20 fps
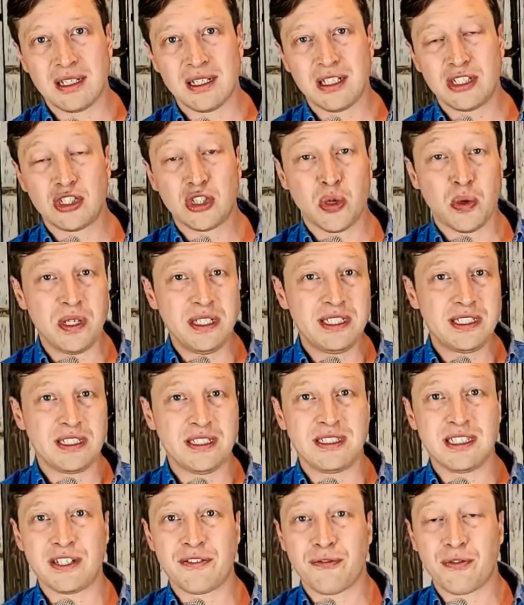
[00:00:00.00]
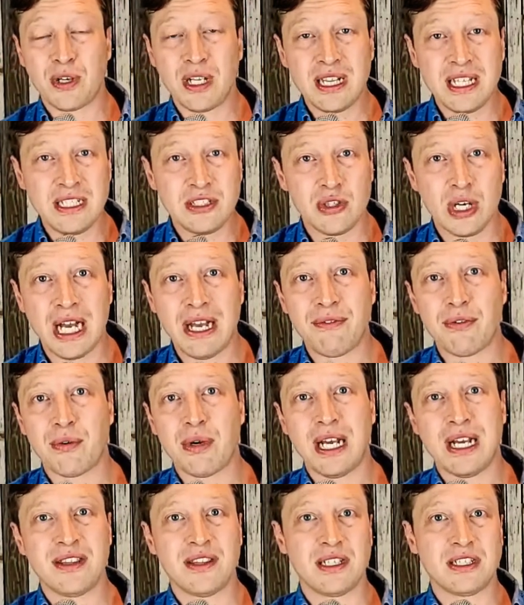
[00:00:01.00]
The choice to just freely drive
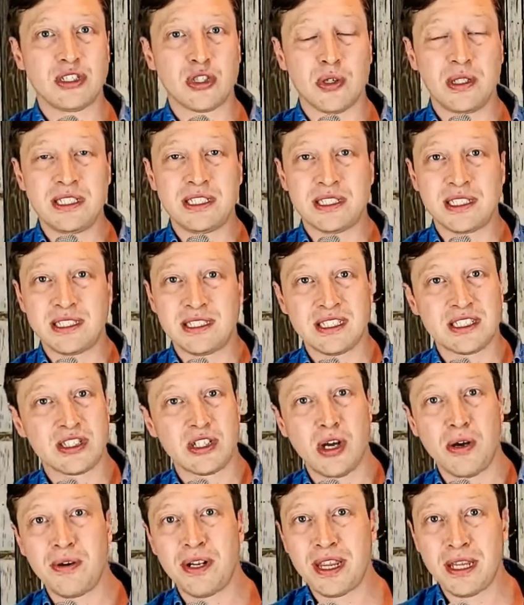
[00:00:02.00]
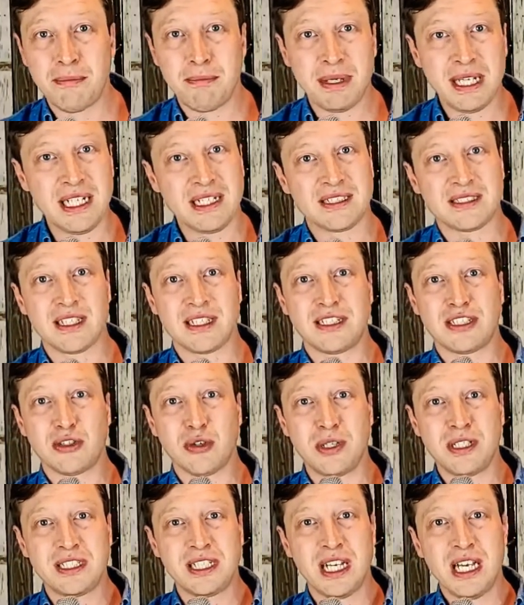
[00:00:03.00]
around, the choice to just go to the beach, the
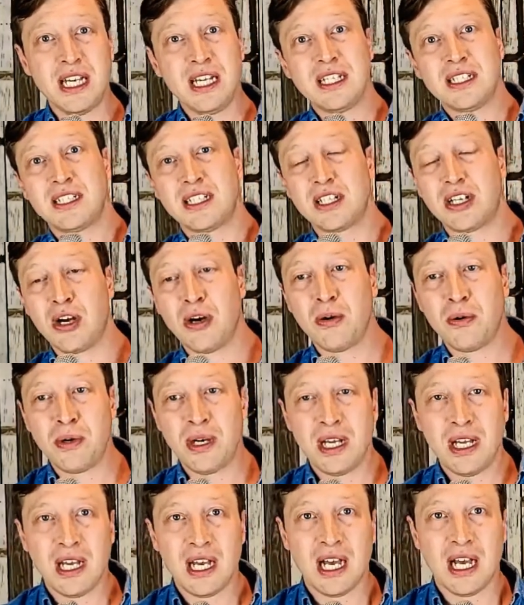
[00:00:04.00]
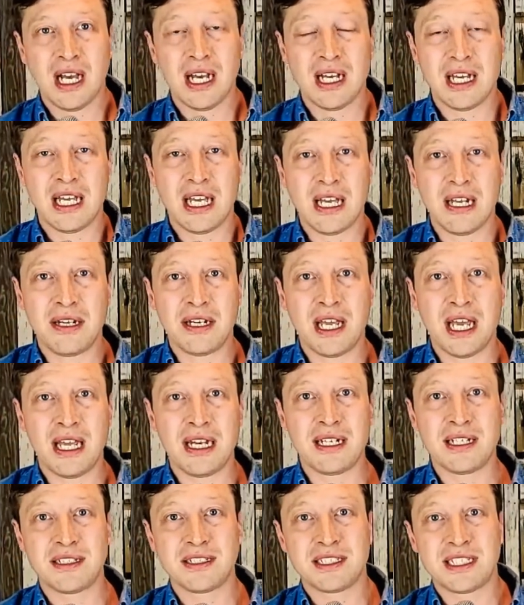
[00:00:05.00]
choice to go
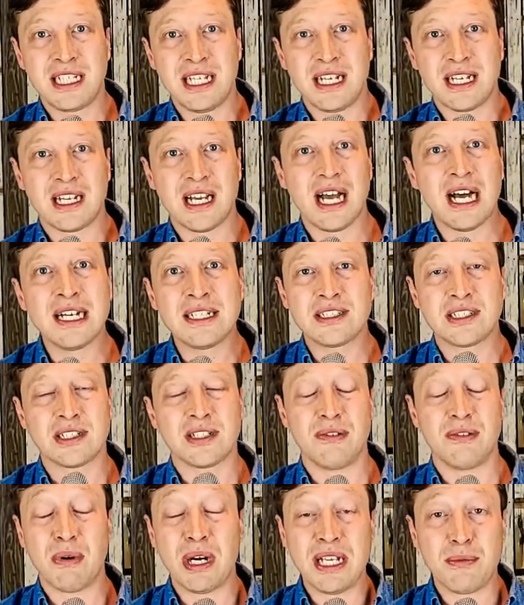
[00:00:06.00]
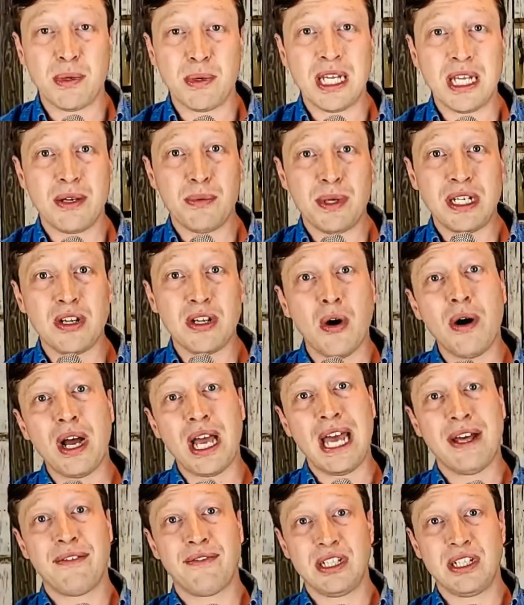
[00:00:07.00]
and see a concert, right? We don't
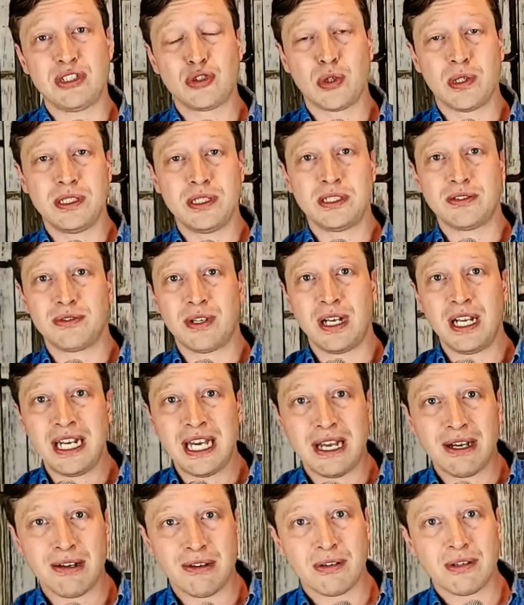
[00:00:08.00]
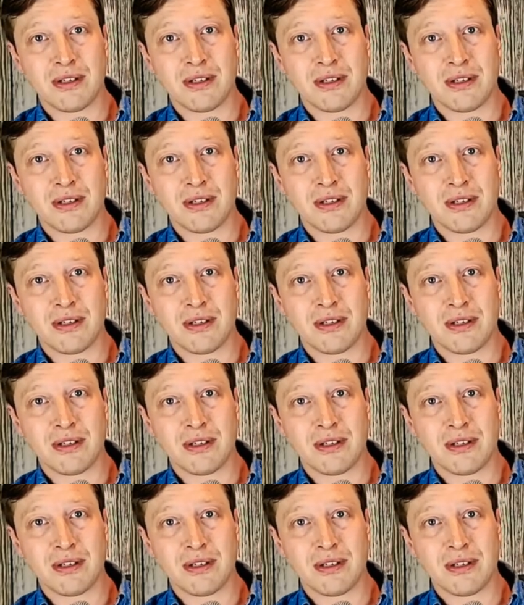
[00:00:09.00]
have these choices right now.